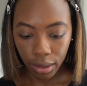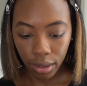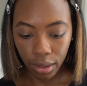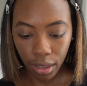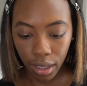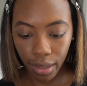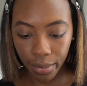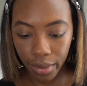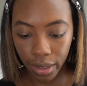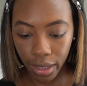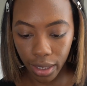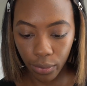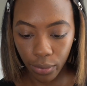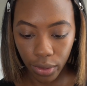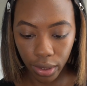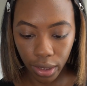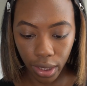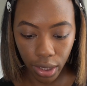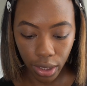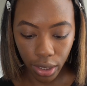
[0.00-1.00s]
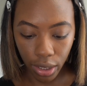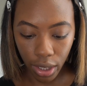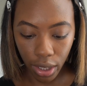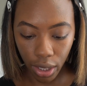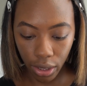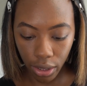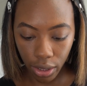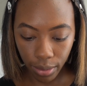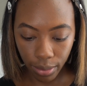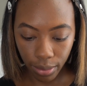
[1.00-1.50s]
Coming in with
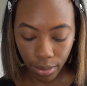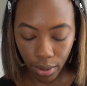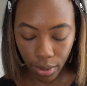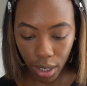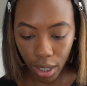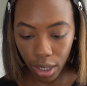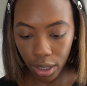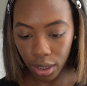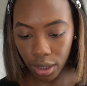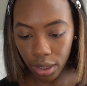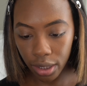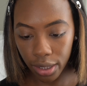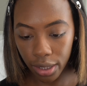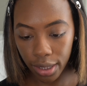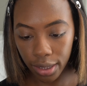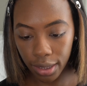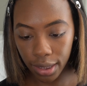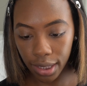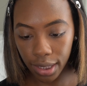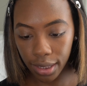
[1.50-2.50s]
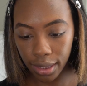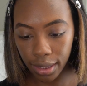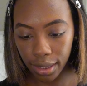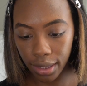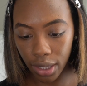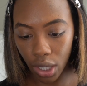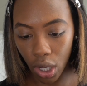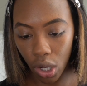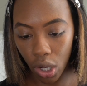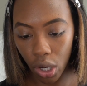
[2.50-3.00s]
another brush, this is
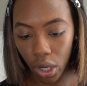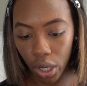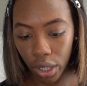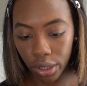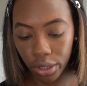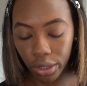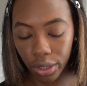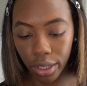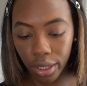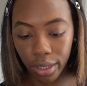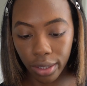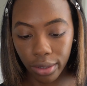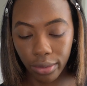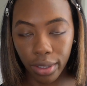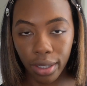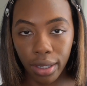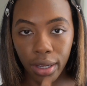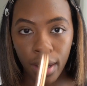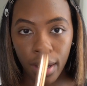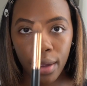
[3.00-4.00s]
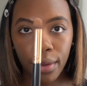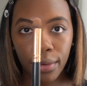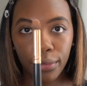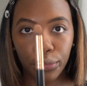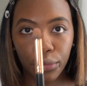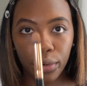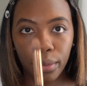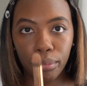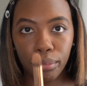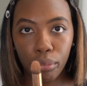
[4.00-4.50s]
the R33
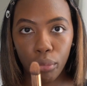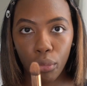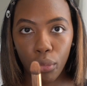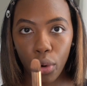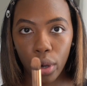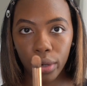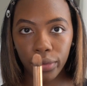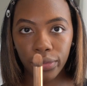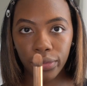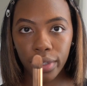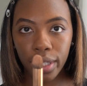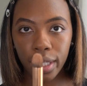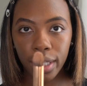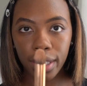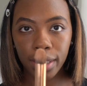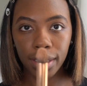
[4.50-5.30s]
from Morphe.